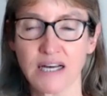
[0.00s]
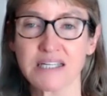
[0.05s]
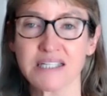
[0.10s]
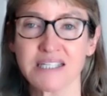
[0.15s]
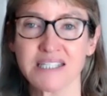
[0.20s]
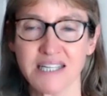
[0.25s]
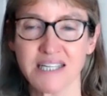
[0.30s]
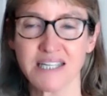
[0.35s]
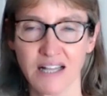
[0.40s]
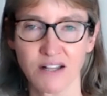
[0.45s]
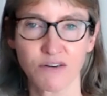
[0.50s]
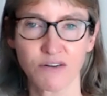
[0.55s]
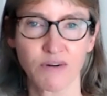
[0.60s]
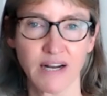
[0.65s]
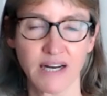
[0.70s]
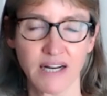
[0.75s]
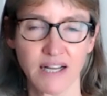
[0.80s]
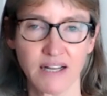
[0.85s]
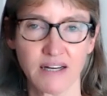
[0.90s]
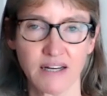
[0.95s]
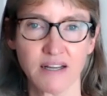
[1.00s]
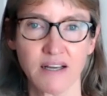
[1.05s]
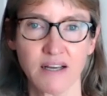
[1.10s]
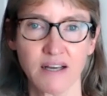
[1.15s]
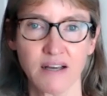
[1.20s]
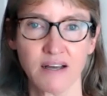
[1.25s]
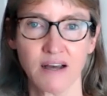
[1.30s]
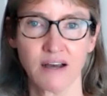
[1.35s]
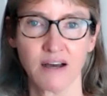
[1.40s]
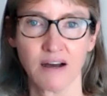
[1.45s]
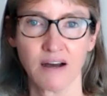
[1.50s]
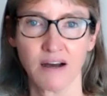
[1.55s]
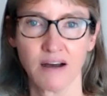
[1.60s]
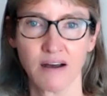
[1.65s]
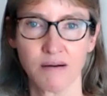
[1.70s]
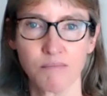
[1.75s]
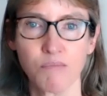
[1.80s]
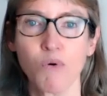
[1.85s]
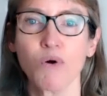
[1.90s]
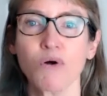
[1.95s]
accelerated
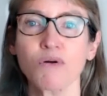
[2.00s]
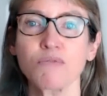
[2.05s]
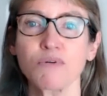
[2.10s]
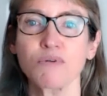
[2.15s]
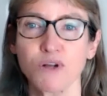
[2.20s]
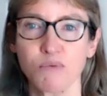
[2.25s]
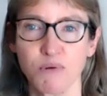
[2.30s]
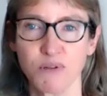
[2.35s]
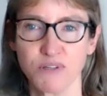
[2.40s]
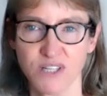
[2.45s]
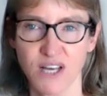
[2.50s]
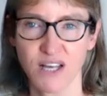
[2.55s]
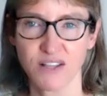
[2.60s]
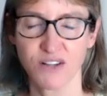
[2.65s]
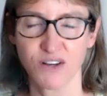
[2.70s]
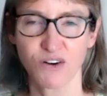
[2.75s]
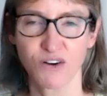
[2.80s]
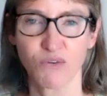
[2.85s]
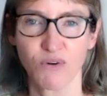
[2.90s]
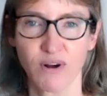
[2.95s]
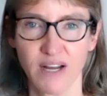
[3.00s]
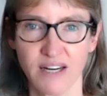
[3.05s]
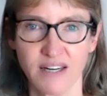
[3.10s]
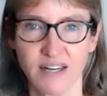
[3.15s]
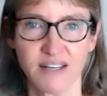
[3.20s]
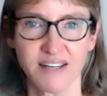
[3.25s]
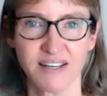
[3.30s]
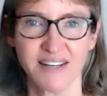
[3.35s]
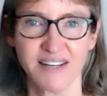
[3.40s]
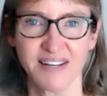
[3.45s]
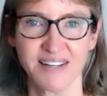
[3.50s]
more renewables on the grid.